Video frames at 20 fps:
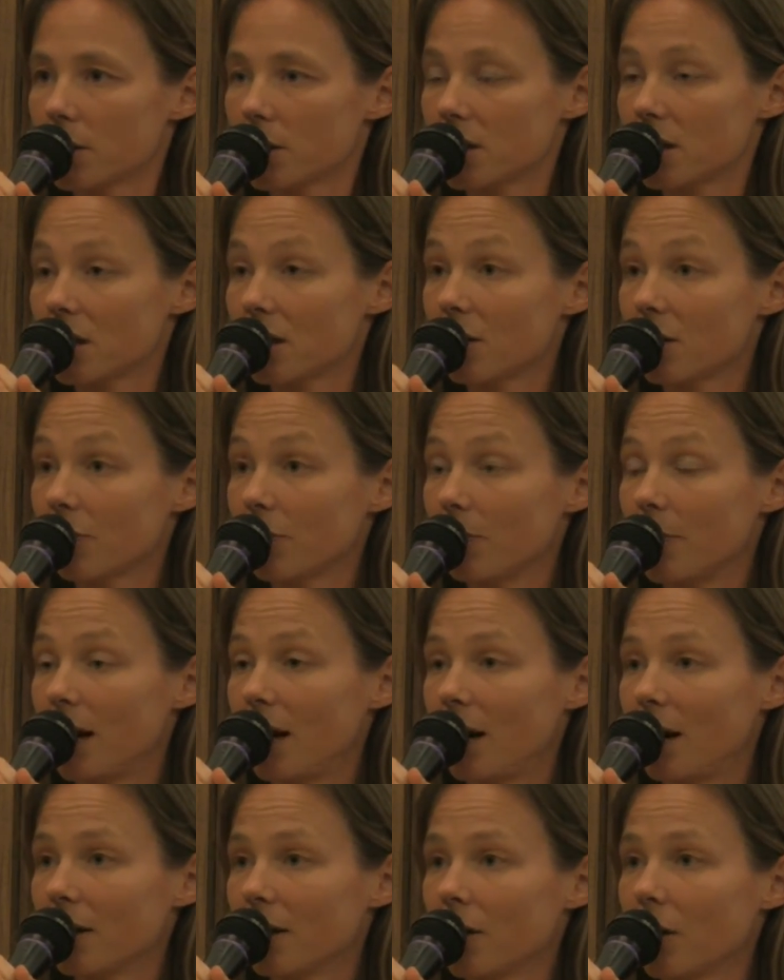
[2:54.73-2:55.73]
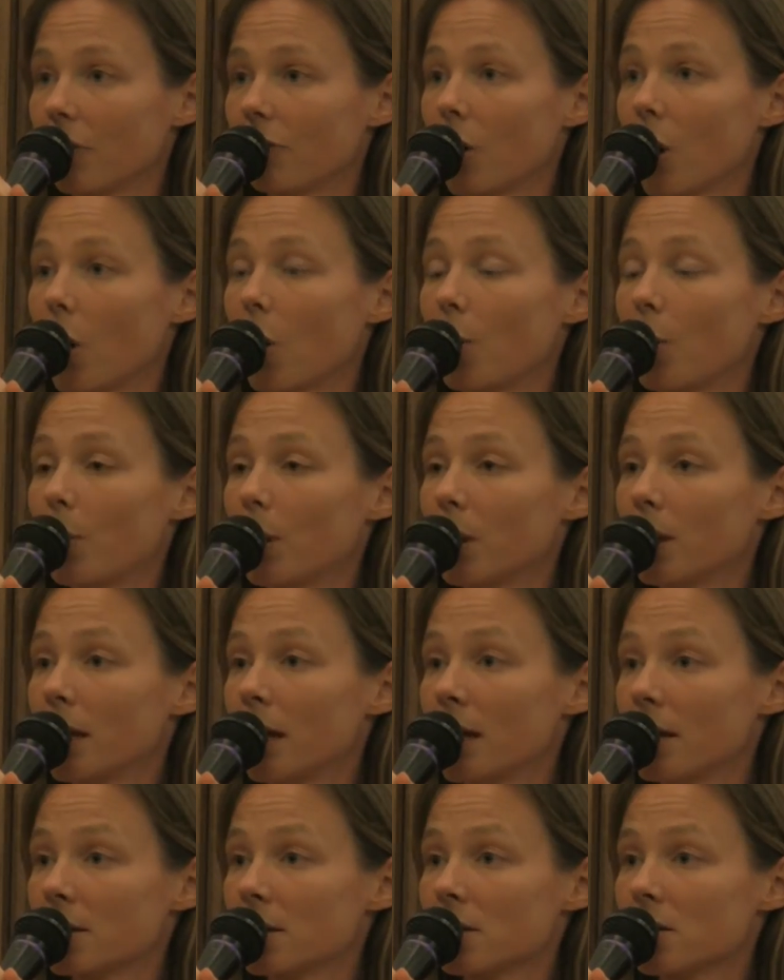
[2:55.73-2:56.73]
state of mind of
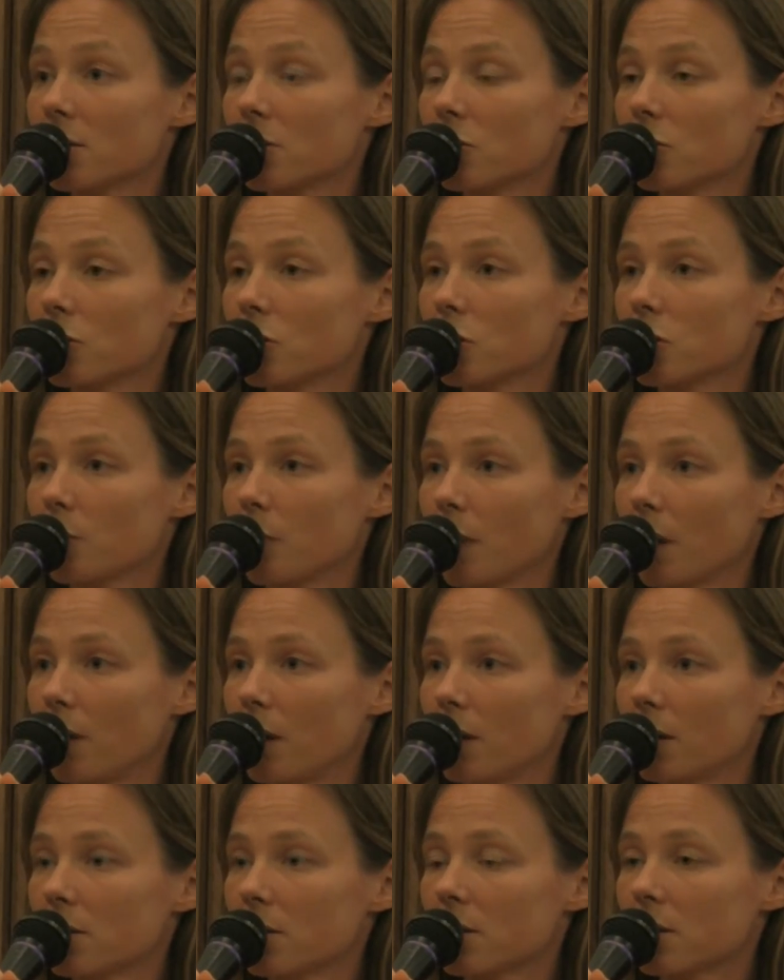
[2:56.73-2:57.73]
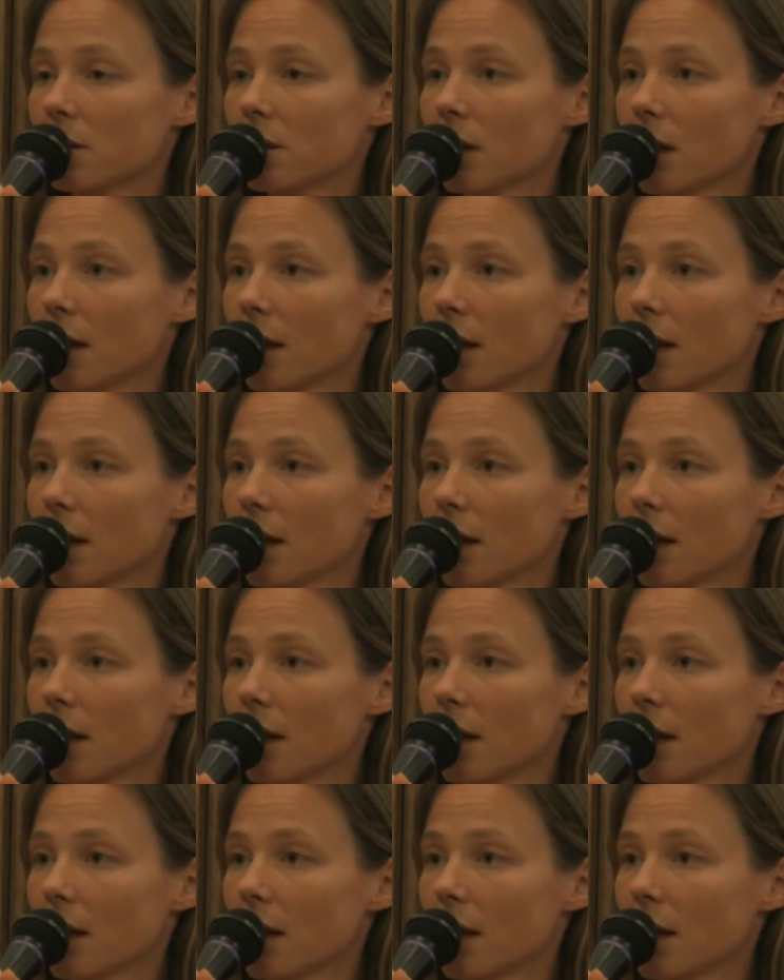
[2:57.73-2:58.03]
openness to the Spirit.